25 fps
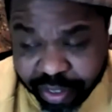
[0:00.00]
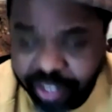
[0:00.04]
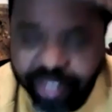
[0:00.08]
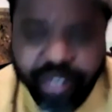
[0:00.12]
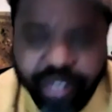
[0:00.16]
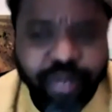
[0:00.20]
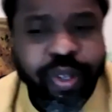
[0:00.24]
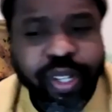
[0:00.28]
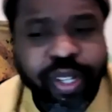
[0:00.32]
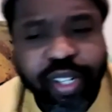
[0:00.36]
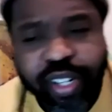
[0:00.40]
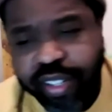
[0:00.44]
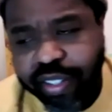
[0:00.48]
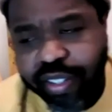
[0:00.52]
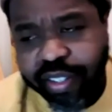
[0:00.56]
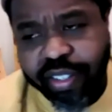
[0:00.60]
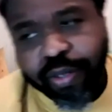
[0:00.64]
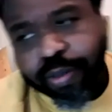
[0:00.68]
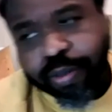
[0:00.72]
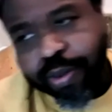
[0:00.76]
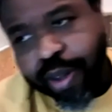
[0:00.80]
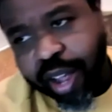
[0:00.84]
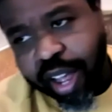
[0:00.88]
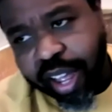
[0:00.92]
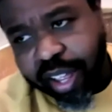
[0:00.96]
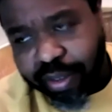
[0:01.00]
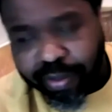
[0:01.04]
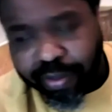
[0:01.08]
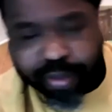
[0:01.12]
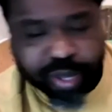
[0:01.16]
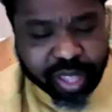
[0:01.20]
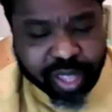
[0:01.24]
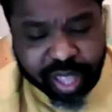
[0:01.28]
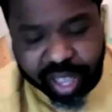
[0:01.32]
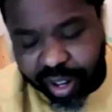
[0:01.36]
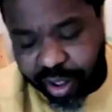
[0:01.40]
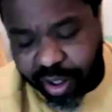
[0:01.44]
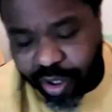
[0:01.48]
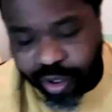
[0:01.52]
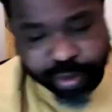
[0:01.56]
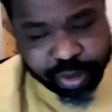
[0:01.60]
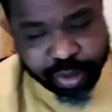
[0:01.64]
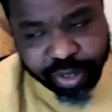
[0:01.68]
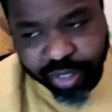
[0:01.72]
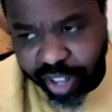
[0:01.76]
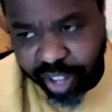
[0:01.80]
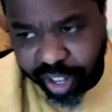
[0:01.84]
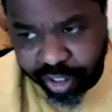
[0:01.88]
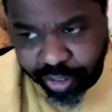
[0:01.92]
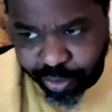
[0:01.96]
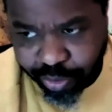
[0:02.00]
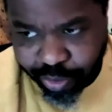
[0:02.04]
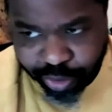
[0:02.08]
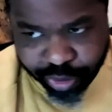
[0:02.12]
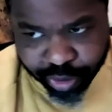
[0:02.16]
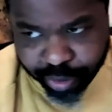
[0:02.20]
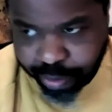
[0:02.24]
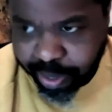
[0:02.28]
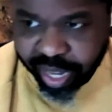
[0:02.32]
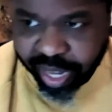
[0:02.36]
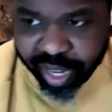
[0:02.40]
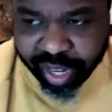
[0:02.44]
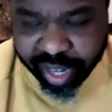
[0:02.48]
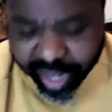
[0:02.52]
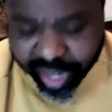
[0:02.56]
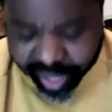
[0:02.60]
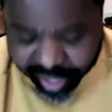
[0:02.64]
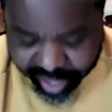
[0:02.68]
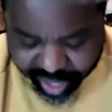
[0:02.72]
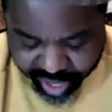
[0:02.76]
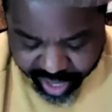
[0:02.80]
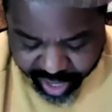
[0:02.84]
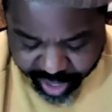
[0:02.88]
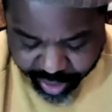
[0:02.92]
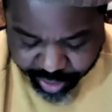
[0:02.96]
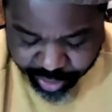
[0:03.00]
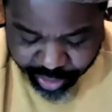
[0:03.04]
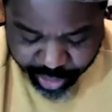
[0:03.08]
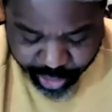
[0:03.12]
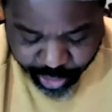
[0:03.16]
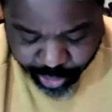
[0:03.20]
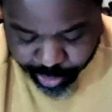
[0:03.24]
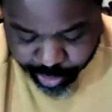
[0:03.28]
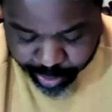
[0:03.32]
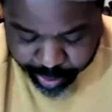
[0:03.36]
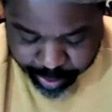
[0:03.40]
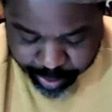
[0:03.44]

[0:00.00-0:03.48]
so it doesn't surprise me that homosexuals are being led to hell too.